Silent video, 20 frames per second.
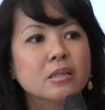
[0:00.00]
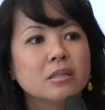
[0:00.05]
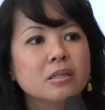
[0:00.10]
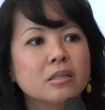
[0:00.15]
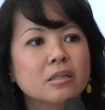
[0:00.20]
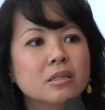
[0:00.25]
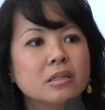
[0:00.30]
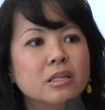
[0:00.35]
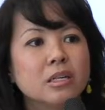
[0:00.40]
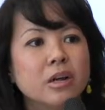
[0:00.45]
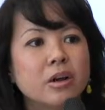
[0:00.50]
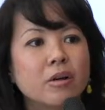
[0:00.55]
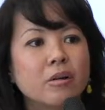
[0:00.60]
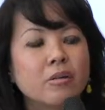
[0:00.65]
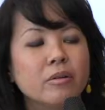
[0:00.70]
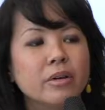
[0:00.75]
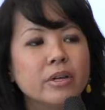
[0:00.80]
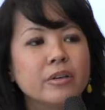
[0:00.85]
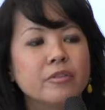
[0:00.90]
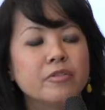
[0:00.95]

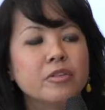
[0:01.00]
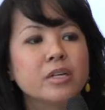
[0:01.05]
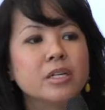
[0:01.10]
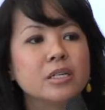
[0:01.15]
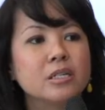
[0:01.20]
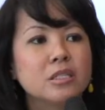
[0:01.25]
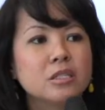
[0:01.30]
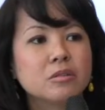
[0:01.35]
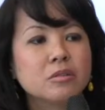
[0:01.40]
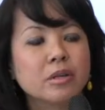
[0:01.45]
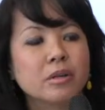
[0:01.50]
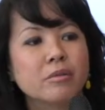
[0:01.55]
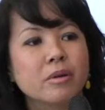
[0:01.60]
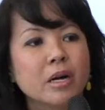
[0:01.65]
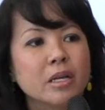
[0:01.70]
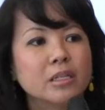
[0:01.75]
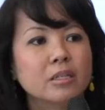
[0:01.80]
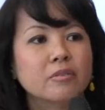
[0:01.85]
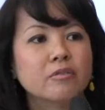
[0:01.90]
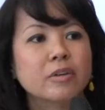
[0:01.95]
if it is doing
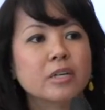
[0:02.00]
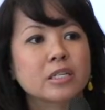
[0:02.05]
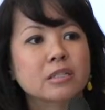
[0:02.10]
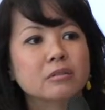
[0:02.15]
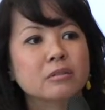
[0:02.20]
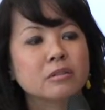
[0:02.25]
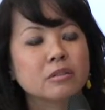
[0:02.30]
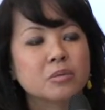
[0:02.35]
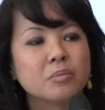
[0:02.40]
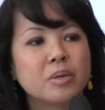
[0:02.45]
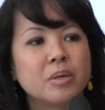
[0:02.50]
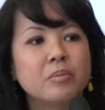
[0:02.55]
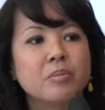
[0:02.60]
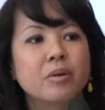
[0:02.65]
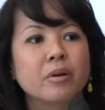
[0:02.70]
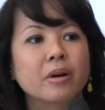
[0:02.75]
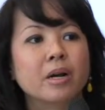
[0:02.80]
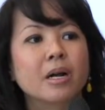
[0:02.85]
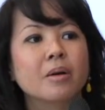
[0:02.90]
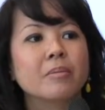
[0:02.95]
well at the festivals,
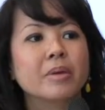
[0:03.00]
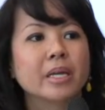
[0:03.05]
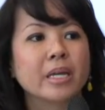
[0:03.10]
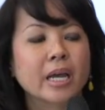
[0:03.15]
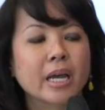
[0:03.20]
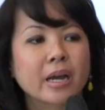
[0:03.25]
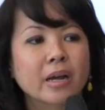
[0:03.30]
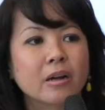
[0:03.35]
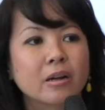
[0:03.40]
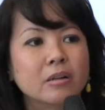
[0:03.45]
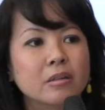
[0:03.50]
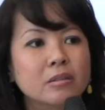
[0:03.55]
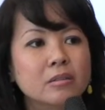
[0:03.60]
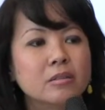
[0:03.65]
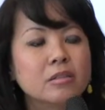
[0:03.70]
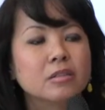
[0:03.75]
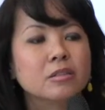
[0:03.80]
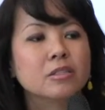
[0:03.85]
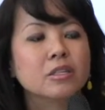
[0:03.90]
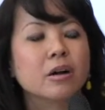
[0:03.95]
people are coming
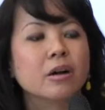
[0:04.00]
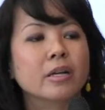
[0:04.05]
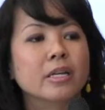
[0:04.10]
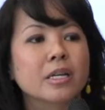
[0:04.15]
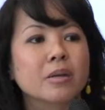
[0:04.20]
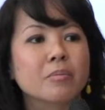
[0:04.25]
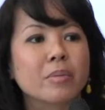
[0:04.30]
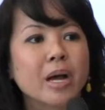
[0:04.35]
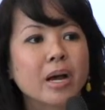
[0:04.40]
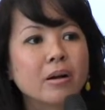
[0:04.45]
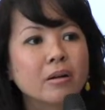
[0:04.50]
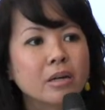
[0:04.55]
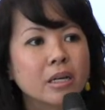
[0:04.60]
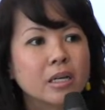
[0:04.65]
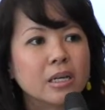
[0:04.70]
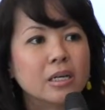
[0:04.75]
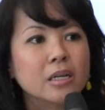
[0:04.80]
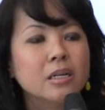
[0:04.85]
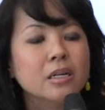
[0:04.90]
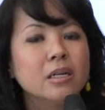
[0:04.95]
out, they're talking about
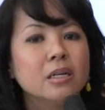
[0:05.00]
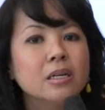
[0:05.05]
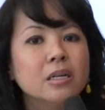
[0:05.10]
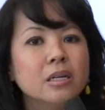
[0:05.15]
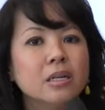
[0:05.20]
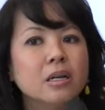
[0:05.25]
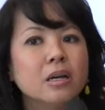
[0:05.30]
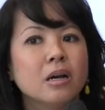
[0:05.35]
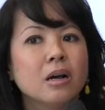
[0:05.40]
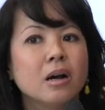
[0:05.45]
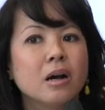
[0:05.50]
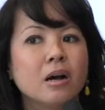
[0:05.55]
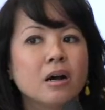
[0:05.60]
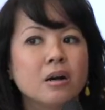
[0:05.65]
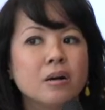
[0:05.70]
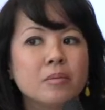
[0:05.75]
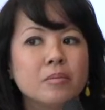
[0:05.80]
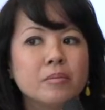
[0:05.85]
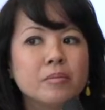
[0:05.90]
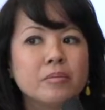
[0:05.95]
it,
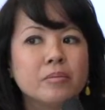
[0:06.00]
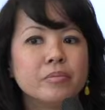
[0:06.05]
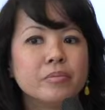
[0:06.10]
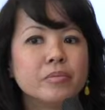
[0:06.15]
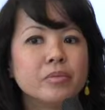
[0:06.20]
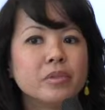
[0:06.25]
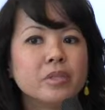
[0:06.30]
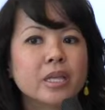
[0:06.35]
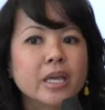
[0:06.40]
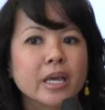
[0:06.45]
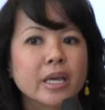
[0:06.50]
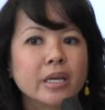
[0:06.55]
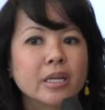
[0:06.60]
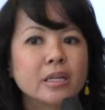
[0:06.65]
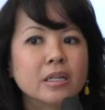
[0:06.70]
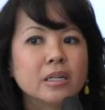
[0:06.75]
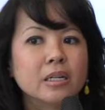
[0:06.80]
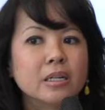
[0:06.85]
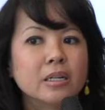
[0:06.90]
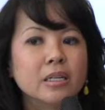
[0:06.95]

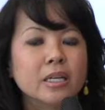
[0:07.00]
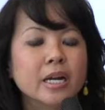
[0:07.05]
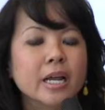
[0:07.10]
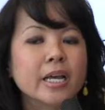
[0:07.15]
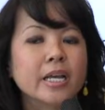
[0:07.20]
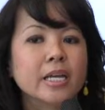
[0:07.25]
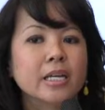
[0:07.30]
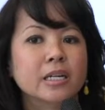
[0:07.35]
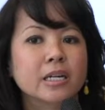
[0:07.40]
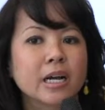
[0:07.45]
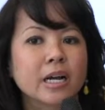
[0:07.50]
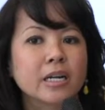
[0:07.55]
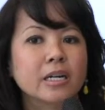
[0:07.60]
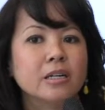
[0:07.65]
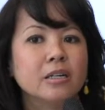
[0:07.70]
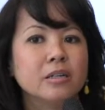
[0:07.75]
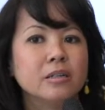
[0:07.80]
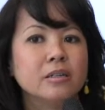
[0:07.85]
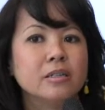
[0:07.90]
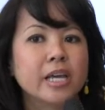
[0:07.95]
then I can
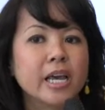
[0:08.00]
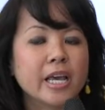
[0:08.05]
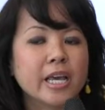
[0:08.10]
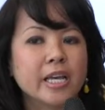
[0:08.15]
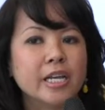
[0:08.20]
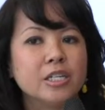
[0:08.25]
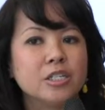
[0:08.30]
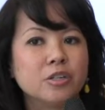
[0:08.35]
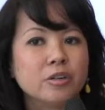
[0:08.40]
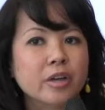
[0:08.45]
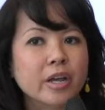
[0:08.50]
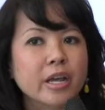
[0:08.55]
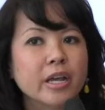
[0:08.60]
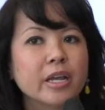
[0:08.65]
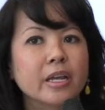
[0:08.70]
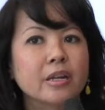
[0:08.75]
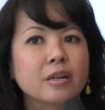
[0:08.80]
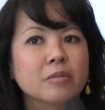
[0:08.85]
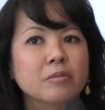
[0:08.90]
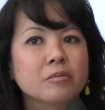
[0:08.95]
kind of gauge,
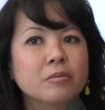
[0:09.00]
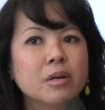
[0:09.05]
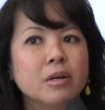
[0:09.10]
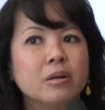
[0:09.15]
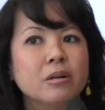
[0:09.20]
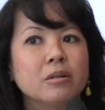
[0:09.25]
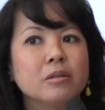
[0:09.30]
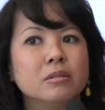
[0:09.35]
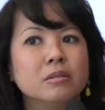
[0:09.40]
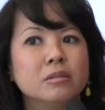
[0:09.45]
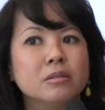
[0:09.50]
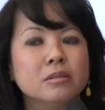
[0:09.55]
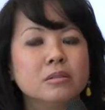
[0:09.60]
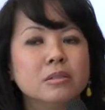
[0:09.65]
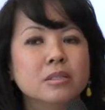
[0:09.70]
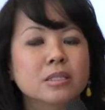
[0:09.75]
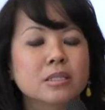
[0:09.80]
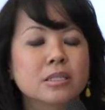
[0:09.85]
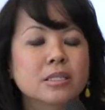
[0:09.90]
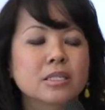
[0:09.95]
okay, well,
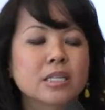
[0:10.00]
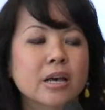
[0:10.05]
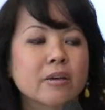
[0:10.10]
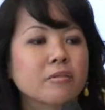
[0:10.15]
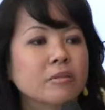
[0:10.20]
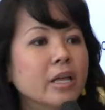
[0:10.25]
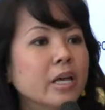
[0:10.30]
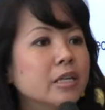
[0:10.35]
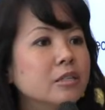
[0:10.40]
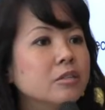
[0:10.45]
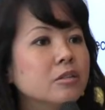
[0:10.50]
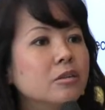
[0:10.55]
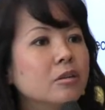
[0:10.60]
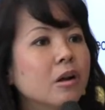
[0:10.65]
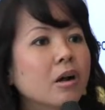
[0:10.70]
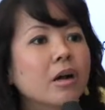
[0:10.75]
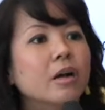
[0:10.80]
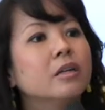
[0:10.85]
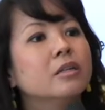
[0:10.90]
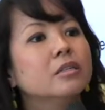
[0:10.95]
does this have legs or
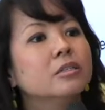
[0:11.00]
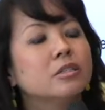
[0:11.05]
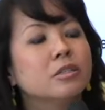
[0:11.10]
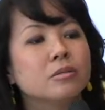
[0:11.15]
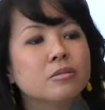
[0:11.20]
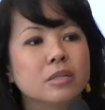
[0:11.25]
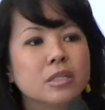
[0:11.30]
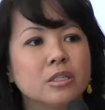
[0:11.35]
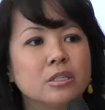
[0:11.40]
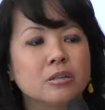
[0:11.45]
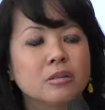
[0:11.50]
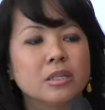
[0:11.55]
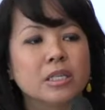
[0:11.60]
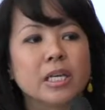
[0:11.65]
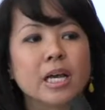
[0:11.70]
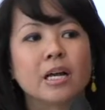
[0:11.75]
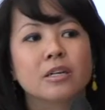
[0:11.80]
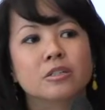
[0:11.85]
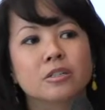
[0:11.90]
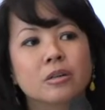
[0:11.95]
not? Should we do
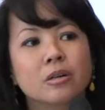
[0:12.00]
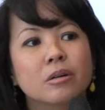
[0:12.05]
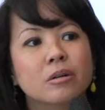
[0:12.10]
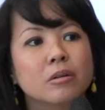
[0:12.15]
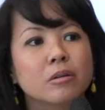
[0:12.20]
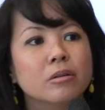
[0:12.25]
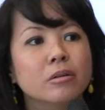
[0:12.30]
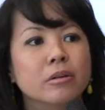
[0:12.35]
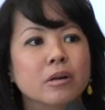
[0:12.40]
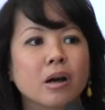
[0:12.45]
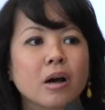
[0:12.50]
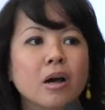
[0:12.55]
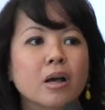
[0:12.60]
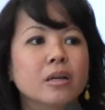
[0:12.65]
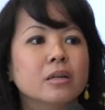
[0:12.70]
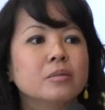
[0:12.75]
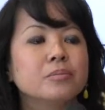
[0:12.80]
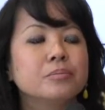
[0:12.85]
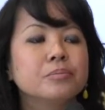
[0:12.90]
theatrical or not?